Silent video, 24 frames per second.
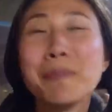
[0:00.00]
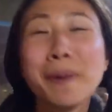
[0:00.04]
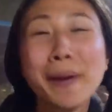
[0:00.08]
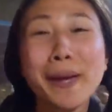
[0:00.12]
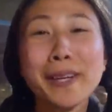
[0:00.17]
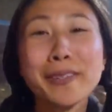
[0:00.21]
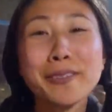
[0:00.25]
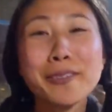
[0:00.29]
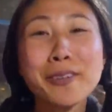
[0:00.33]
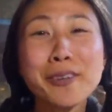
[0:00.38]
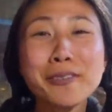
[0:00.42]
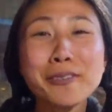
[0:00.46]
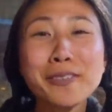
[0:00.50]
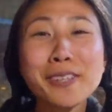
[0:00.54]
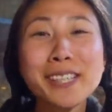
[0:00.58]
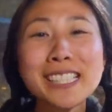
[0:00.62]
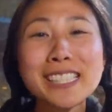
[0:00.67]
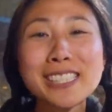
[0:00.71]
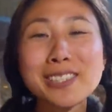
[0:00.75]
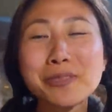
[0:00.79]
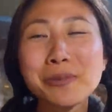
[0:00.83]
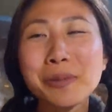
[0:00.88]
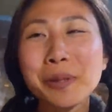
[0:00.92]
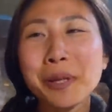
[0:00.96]

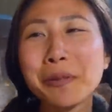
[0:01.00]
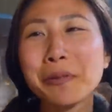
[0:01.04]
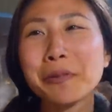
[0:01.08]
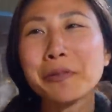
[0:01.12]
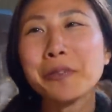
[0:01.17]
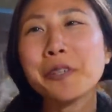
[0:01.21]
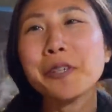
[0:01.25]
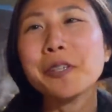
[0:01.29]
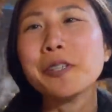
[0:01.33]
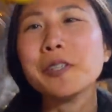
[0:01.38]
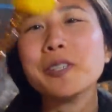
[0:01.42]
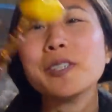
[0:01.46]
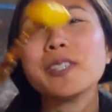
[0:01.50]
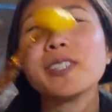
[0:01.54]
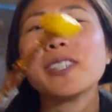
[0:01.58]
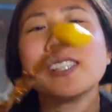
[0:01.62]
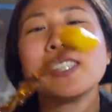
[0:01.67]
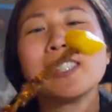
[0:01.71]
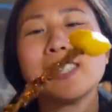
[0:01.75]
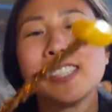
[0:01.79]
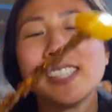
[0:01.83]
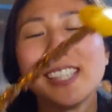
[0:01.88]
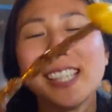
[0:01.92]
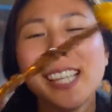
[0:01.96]
Peruvian street food.
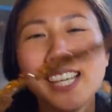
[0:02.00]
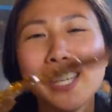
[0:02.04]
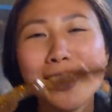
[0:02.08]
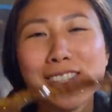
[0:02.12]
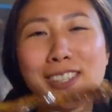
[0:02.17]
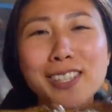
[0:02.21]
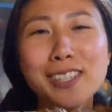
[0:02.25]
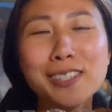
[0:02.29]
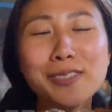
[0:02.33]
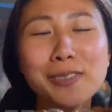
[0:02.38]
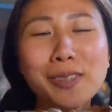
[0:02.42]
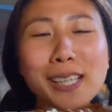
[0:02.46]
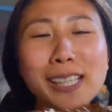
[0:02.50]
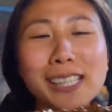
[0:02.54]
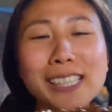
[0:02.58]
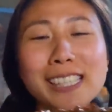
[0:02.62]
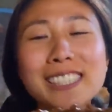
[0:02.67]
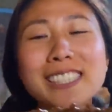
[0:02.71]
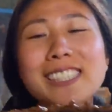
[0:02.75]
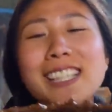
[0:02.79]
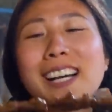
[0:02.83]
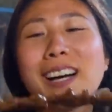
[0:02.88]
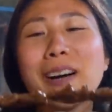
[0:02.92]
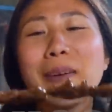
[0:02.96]
This one
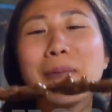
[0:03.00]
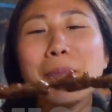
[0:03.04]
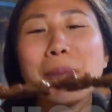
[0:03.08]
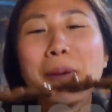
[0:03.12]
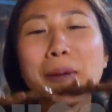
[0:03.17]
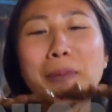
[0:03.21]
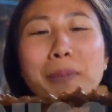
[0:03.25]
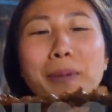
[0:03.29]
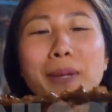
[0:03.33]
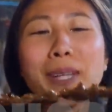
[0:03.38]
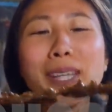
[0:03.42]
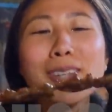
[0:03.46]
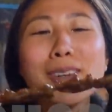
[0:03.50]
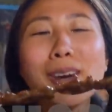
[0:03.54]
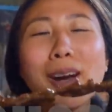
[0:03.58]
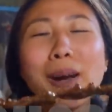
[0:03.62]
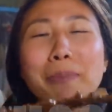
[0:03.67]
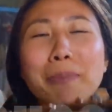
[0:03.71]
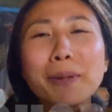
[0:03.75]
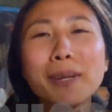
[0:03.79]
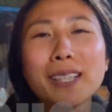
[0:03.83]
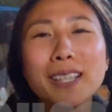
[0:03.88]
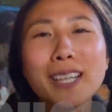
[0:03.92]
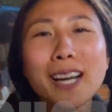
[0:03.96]
is the BBQ
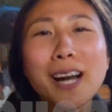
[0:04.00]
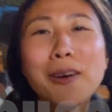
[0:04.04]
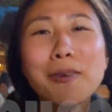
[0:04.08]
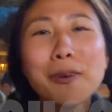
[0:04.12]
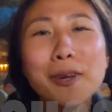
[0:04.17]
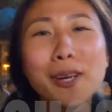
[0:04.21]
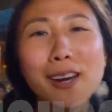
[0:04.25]
alpaca.